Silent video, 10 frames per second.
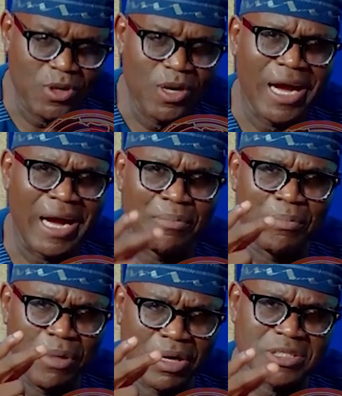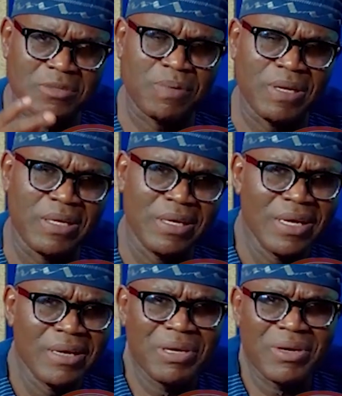and must play.
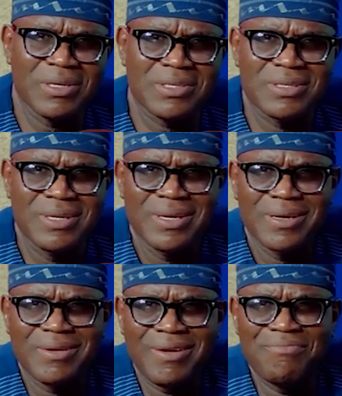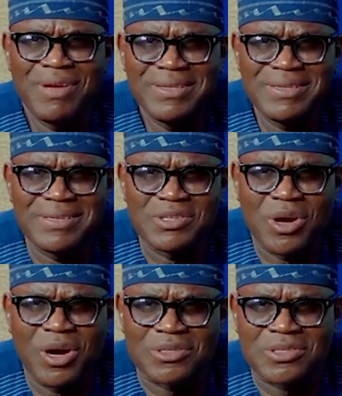Because government is
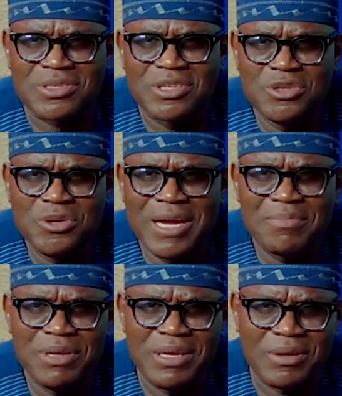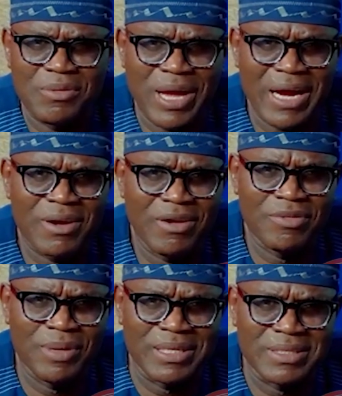us. You and me, we are
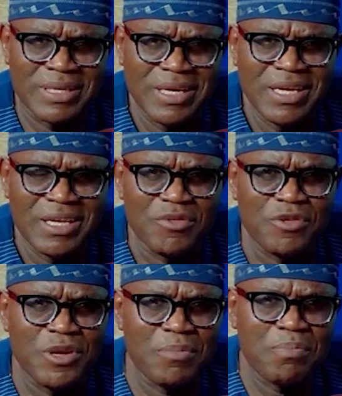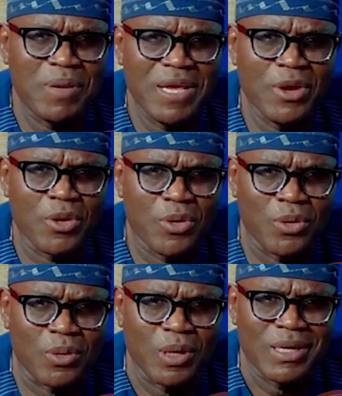government. If you don't play your
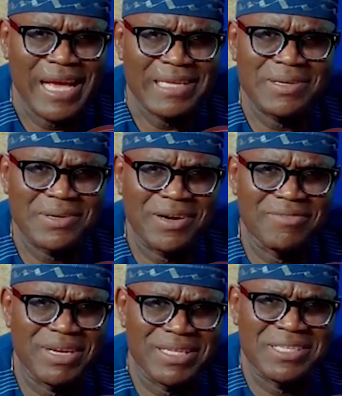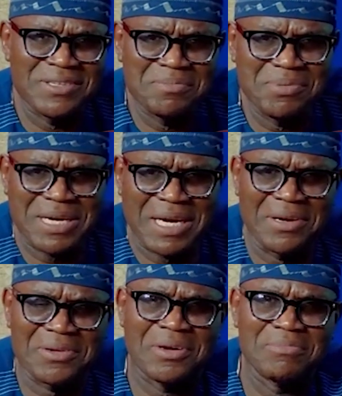role, there is no government. Tinubu
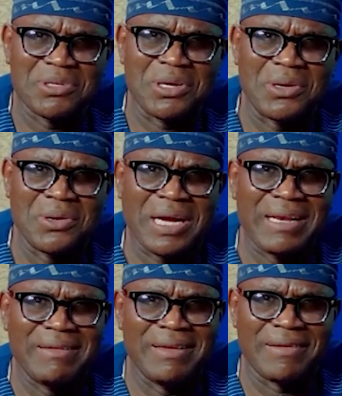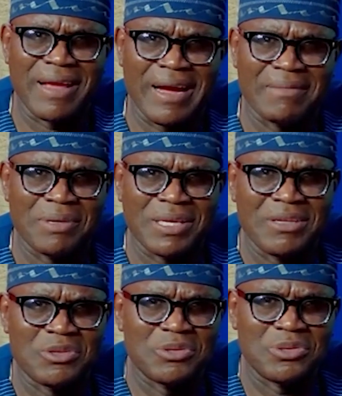cannot come to your local area and begin
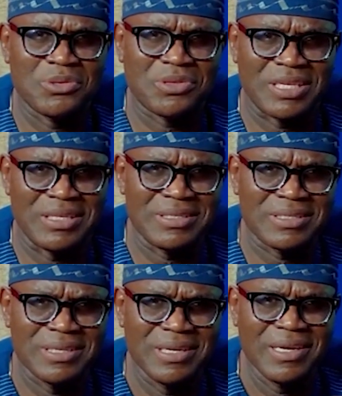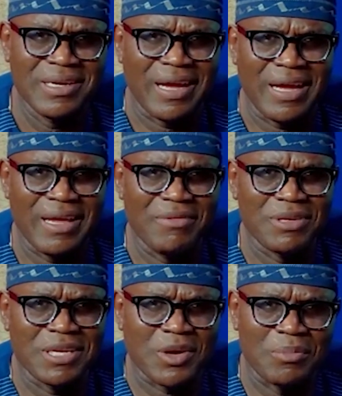to do things. Even
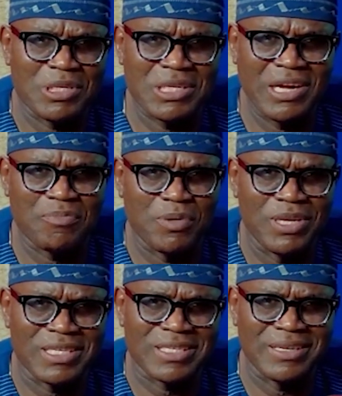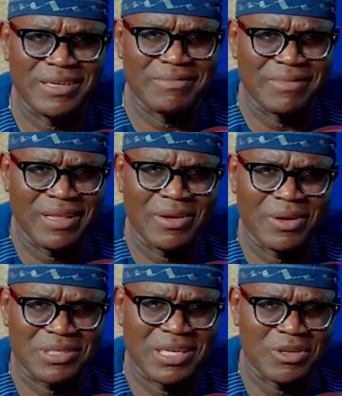the commissioner of police in Lagos
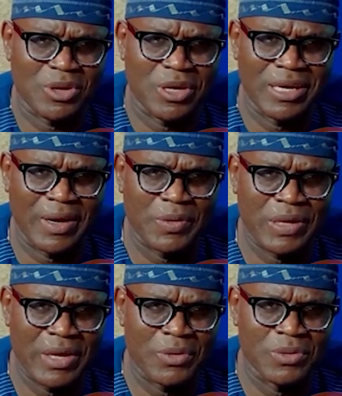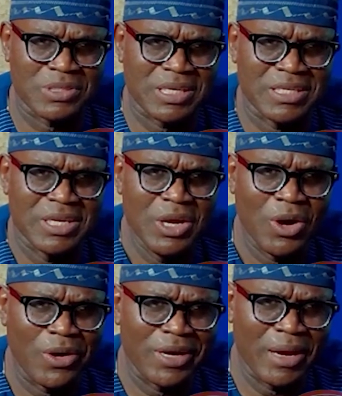State or in Edo State
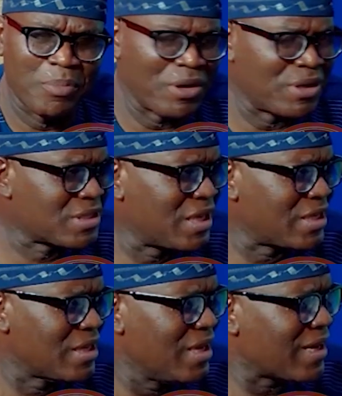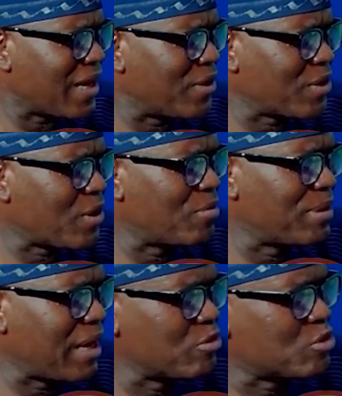or in Ebonyi State cannot come
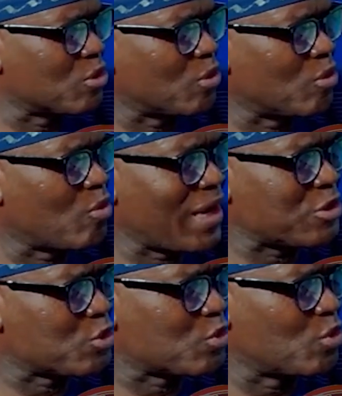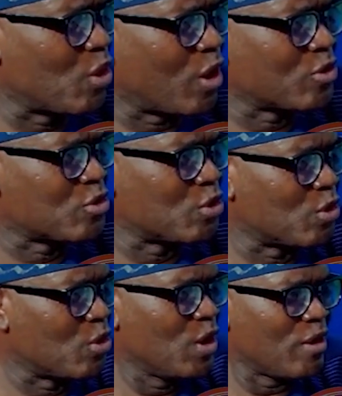down to Ugwachuku or
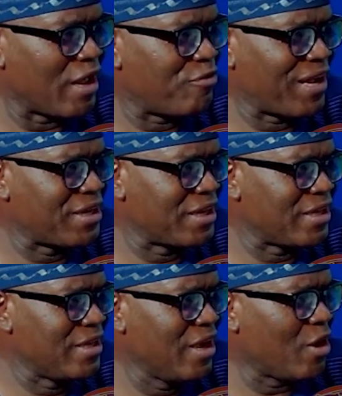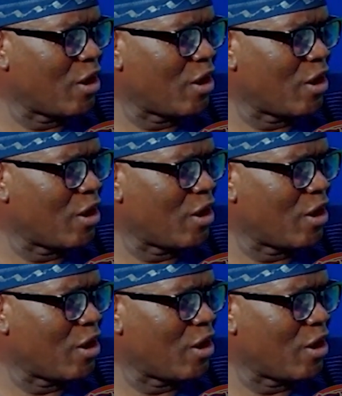to Fadi or